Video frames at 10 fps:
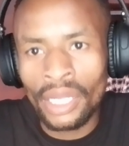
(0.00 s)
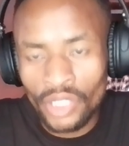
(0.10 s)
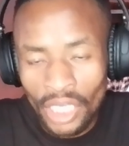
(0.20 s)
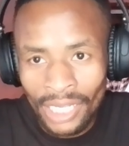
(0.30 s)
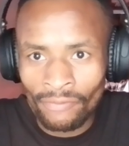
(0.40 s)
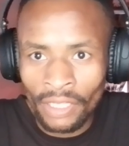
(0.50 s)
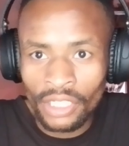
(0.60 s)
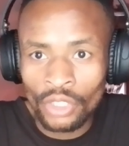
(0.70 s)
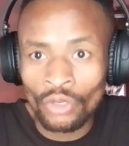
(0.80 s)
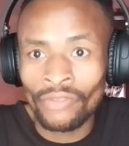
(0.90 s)
take
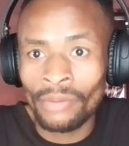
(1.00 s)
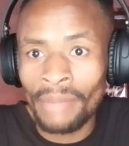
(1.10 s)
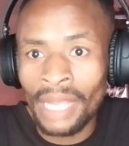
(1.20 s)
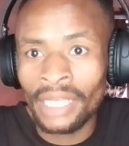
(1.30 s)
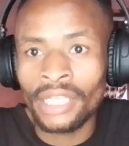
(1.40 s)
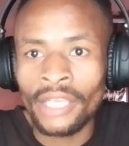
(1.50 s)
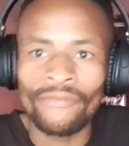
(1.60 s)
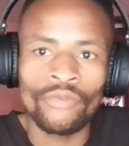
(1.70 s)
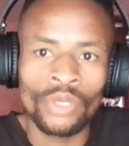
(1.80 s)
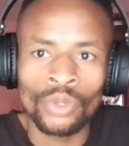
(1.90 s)
advantage of the market
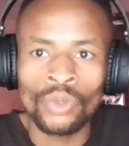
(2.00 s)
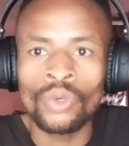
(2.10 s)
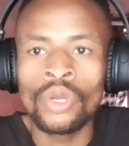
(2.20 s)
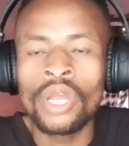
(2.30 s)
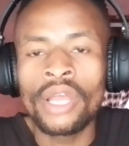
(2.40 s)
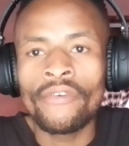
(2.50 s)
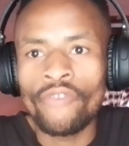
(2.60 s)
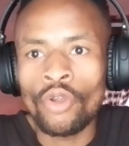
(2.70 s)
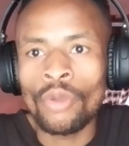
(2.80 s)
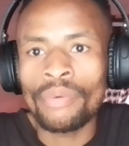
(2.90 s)
if we do
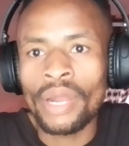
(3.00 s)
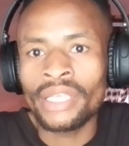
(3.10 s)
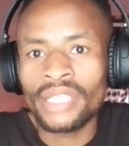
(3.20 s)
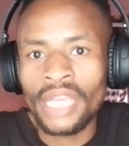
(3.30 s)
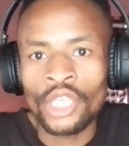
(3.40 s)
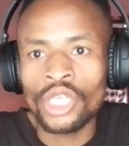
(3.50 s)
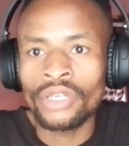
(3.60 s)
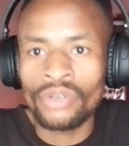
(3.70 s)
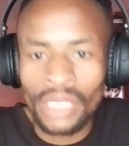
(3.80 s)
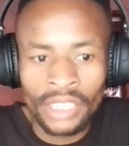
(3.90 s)
follow price
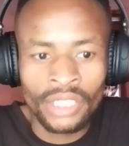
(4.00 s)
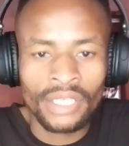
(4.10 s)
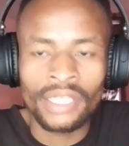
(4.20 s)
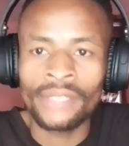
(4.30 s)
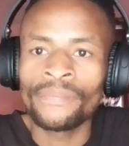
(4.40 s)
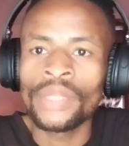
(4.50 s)
action religiously.